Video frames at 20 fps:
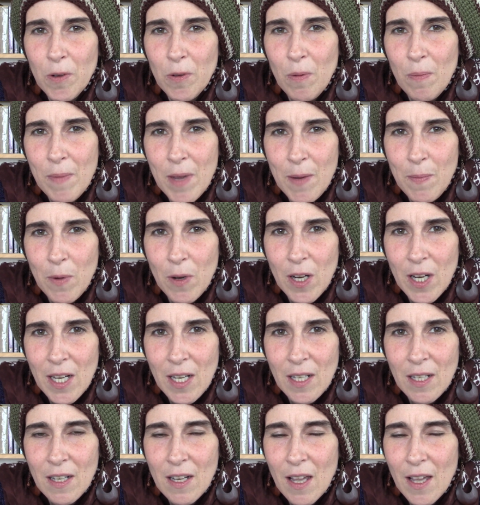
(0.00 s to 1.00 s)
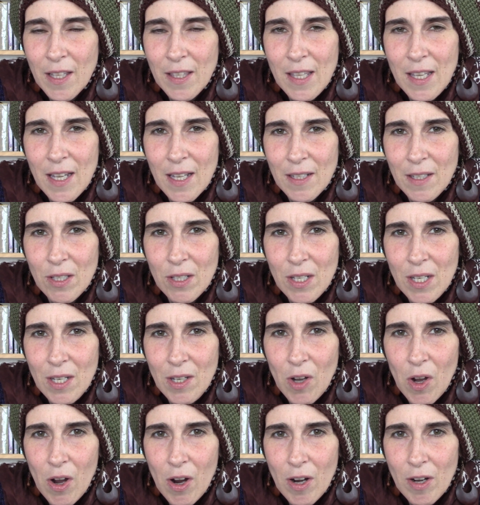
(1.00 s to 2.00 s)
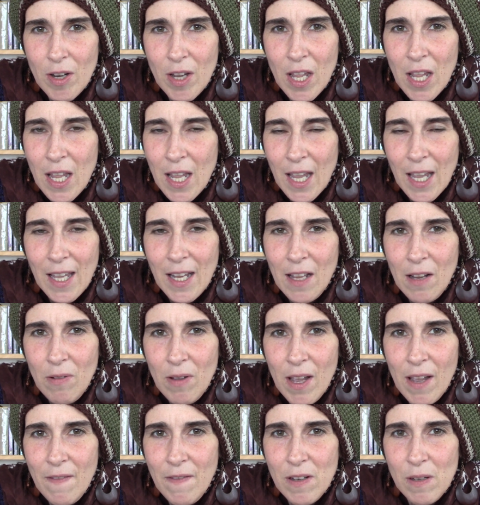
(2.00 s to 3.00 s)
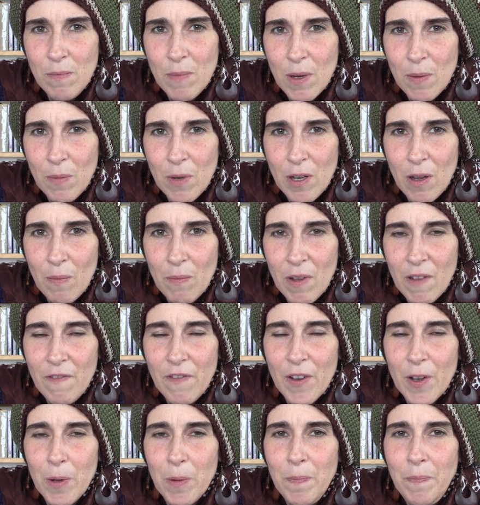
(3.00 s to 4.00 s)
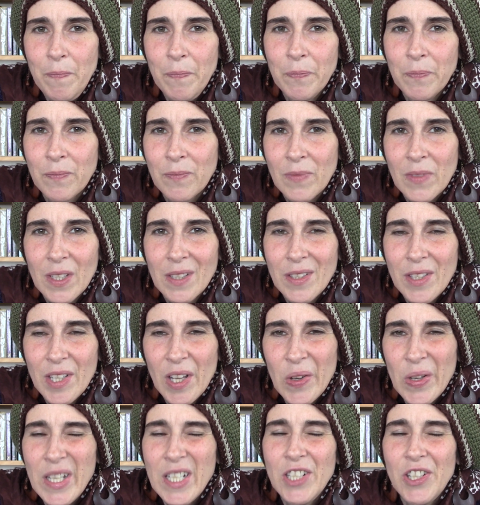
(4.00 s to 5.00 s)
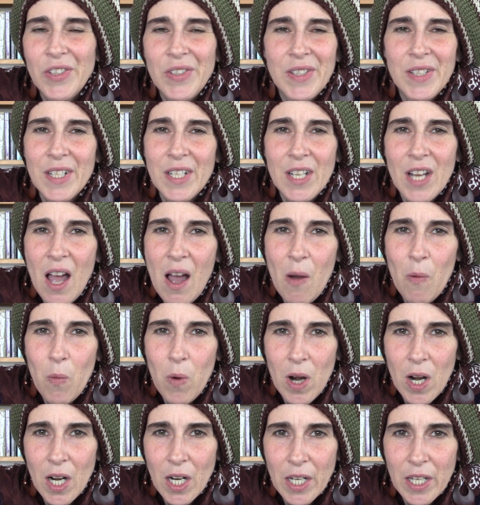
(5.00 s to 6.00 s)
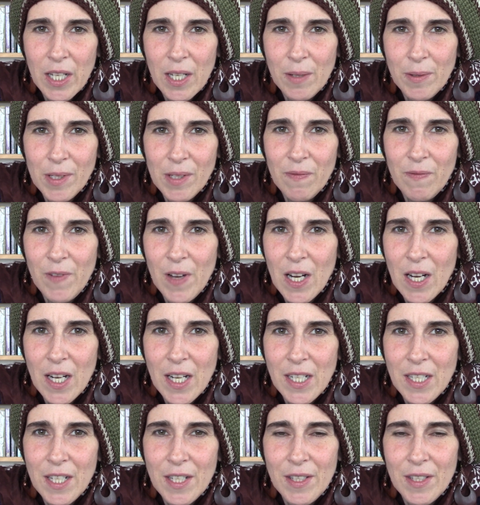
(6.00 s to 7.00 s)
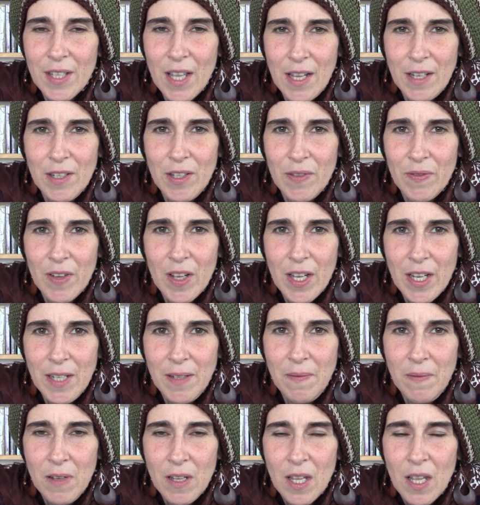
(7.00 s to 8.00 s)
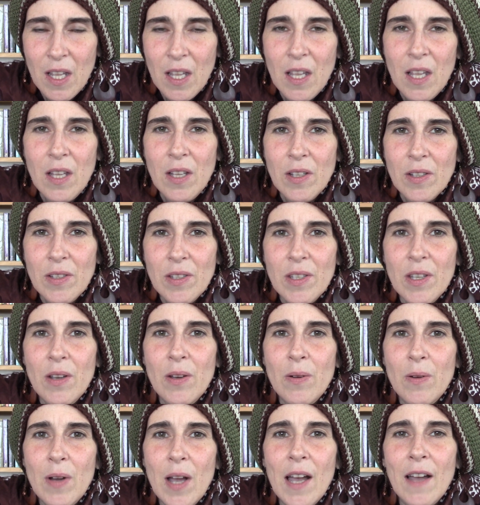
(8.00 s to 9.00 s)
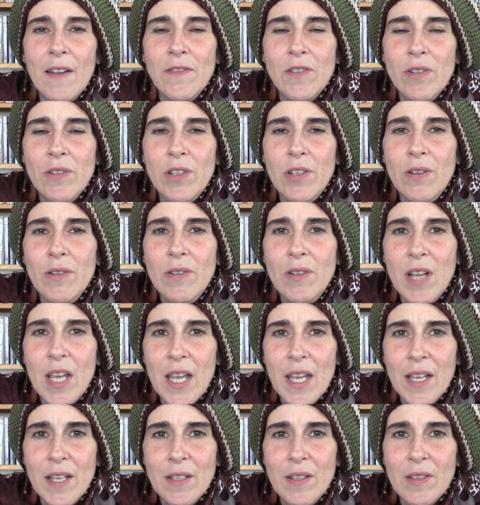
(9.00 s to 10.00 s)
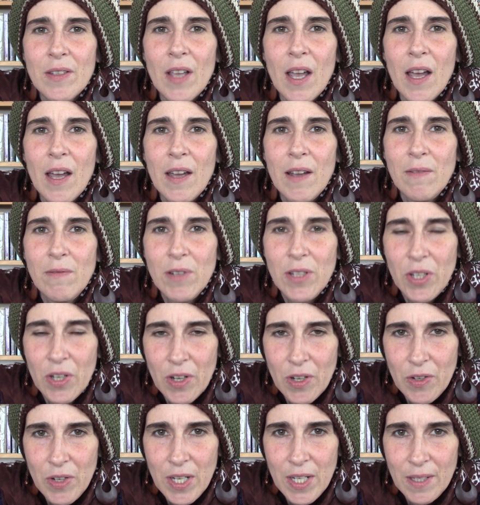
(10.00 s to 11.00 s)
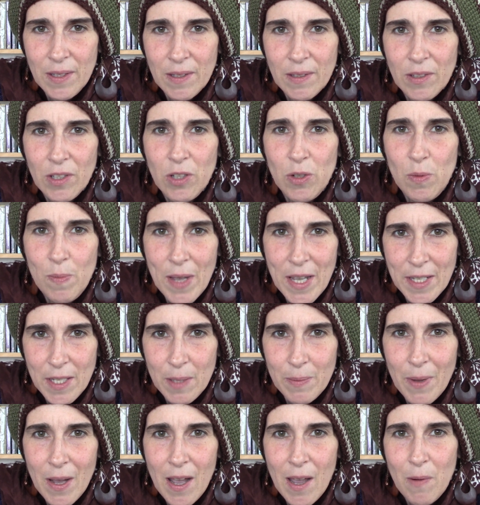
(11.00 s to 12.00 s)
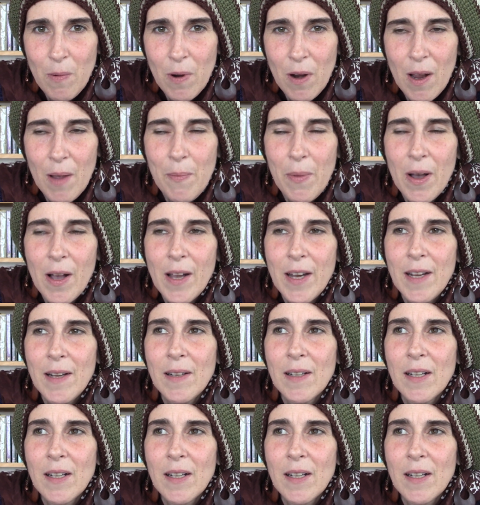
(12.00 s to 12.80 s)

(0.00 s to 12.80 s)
memory, not the SD card. And I don't have any memory on my phone. So it just did not work. It was very dissatisfying. So after 2 days, I returned it to Best Buy where I bought it.